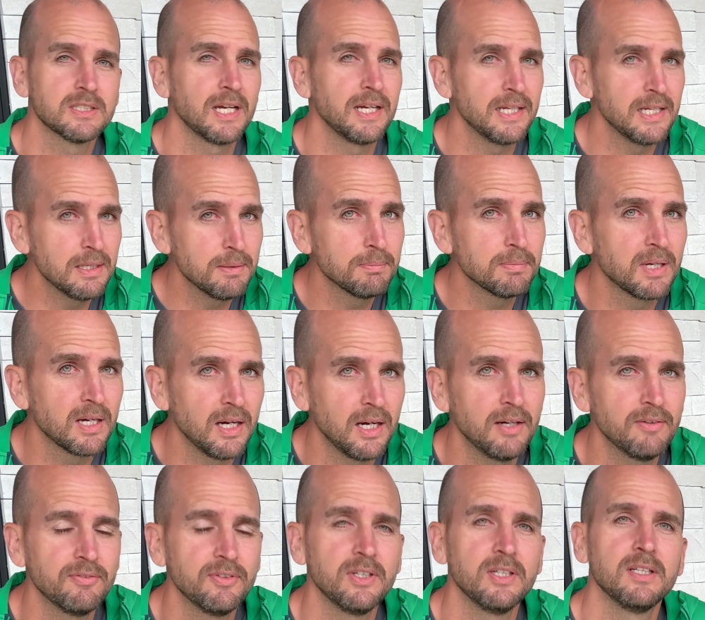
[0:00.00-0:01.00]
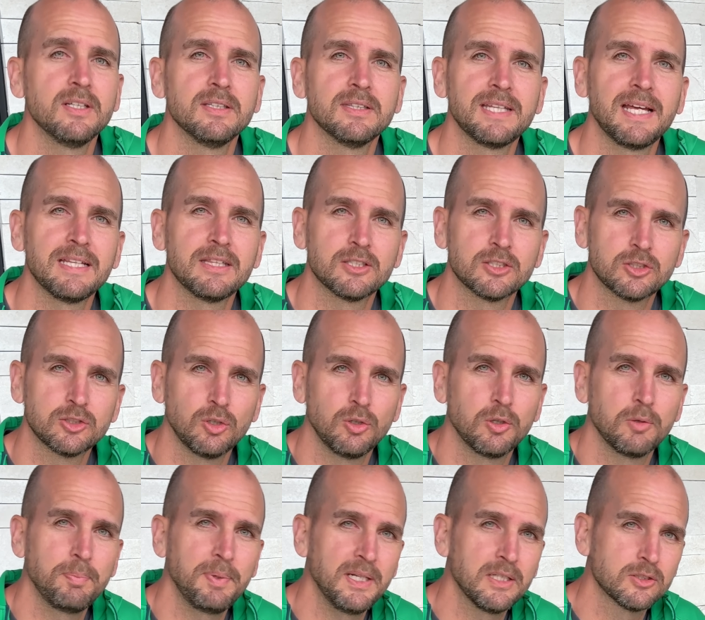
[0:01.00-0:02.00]
I am confident that the
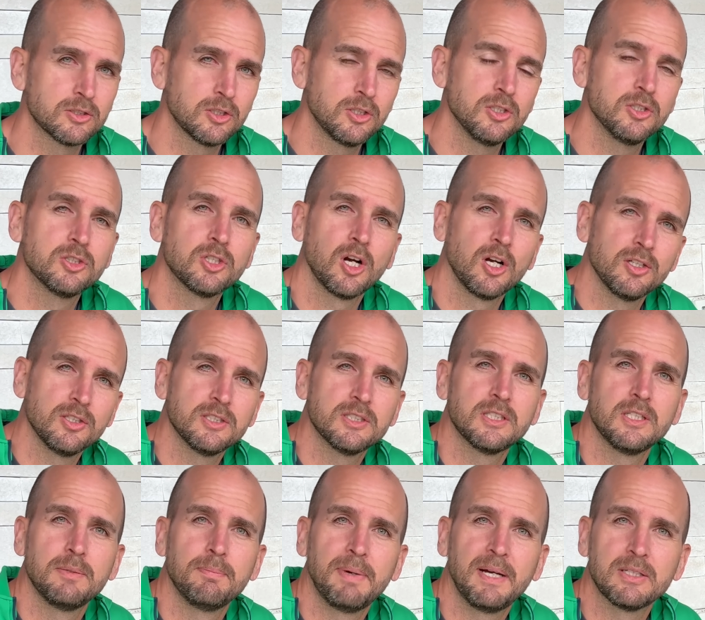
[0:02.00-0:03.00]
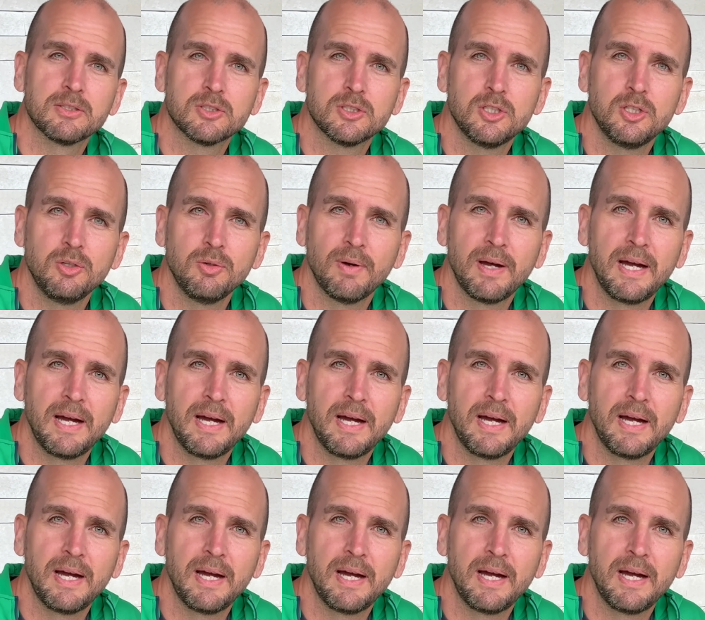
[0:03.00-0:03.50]
solar panels could charge us in about 2